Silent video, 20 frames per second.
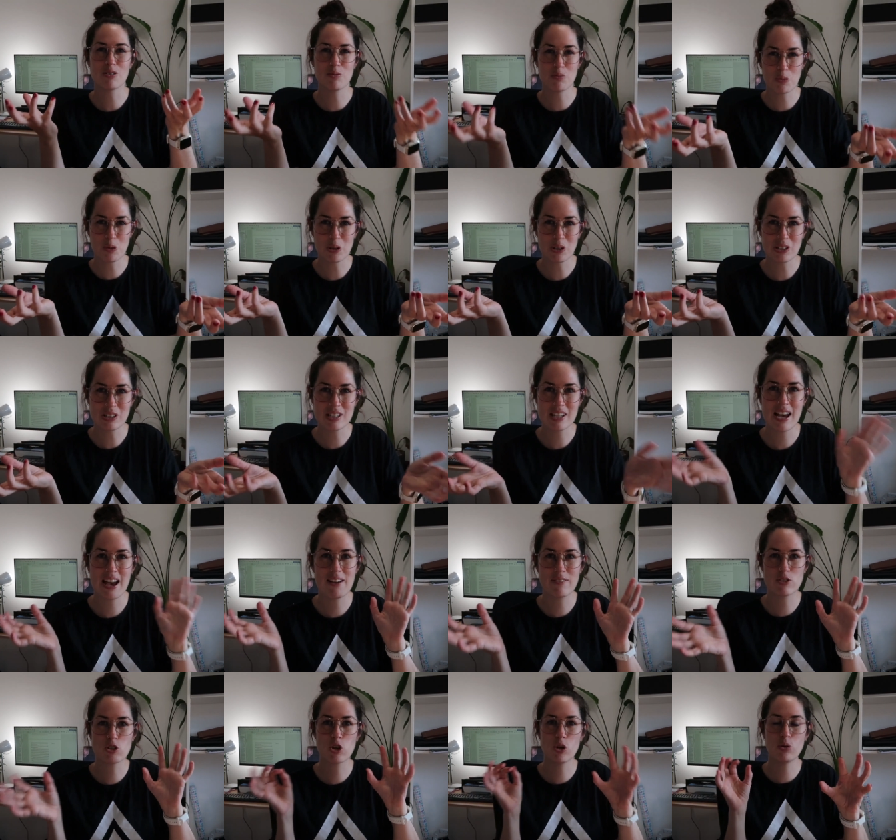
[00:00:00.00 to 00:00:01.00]
Word
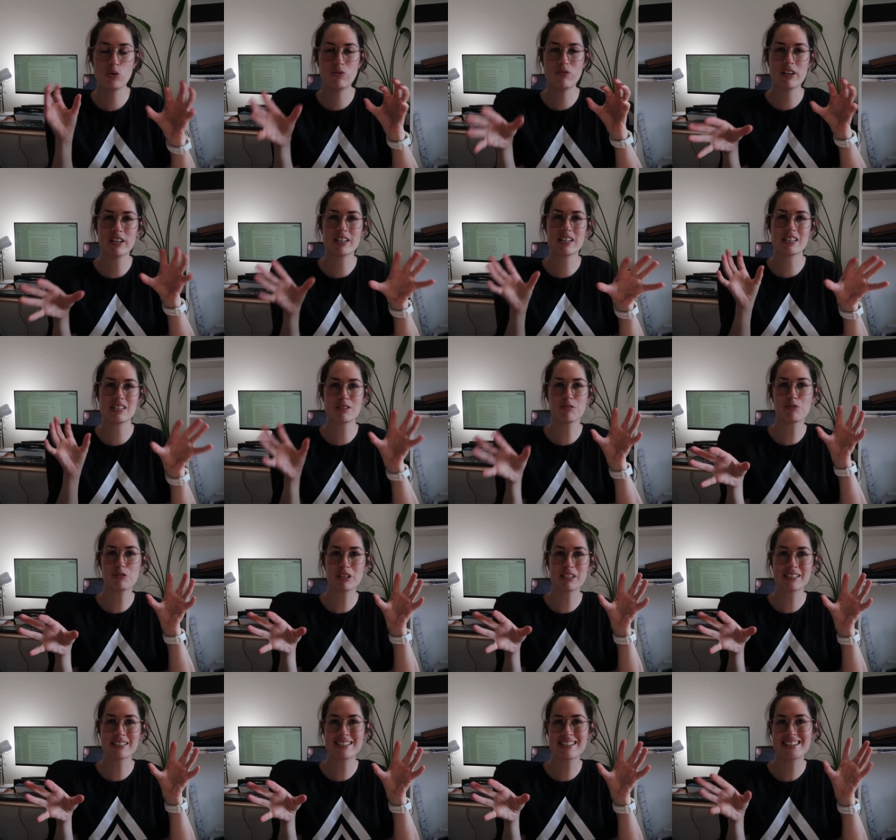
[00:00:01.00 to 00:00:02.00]
have two very
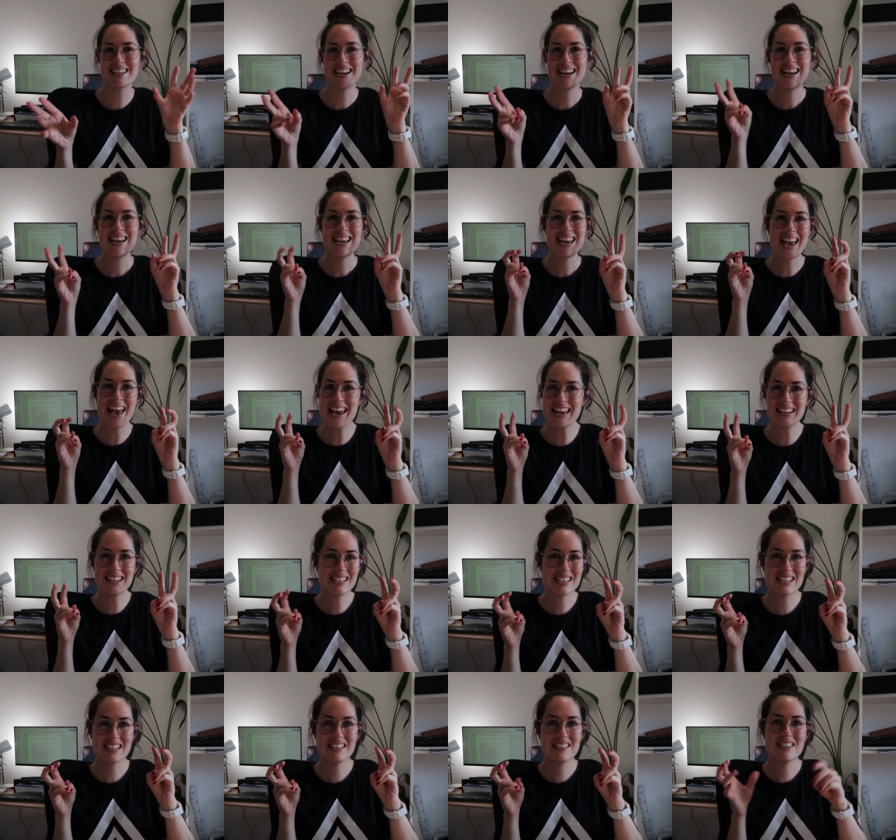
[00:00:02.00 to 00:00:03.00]
different
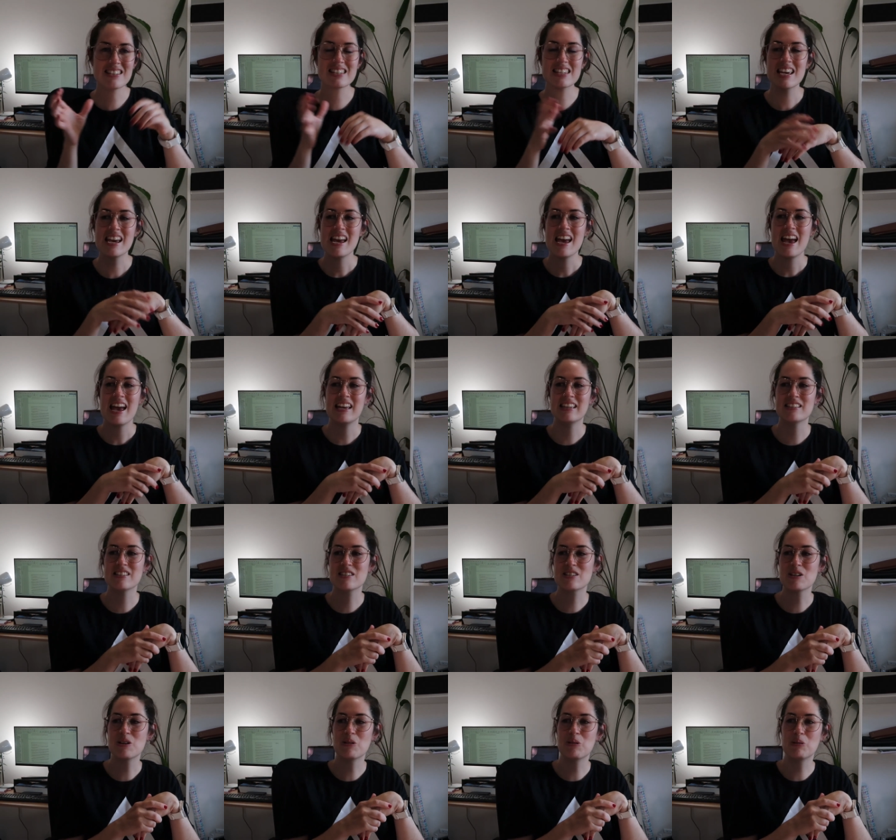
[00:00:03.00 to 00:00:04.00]
editors, and
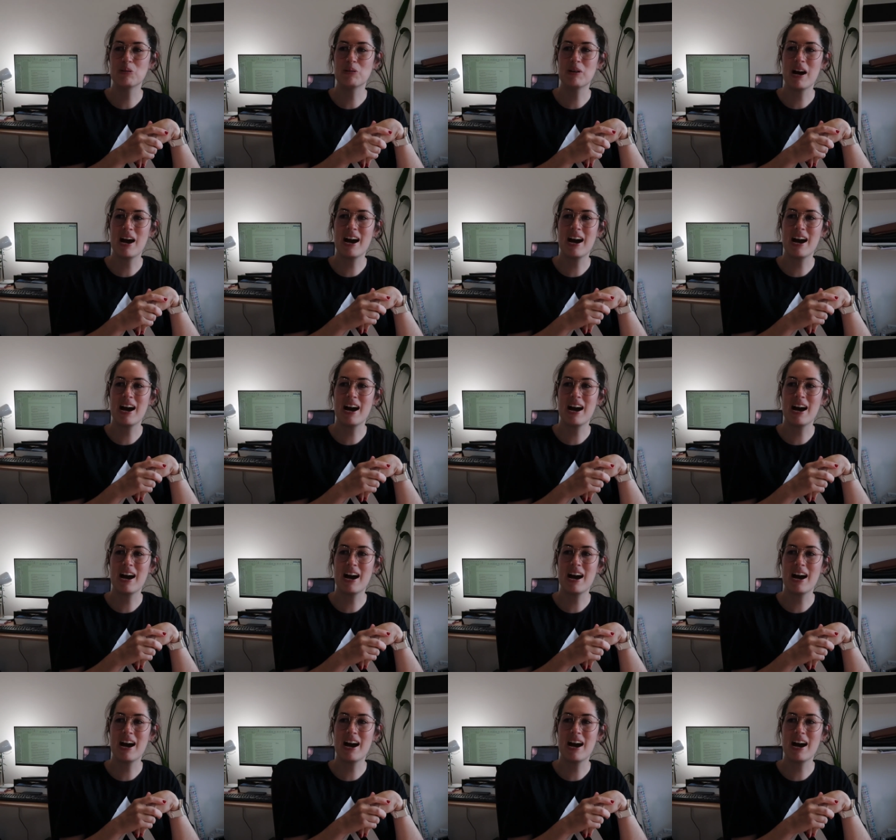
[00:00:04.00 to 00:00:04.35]
so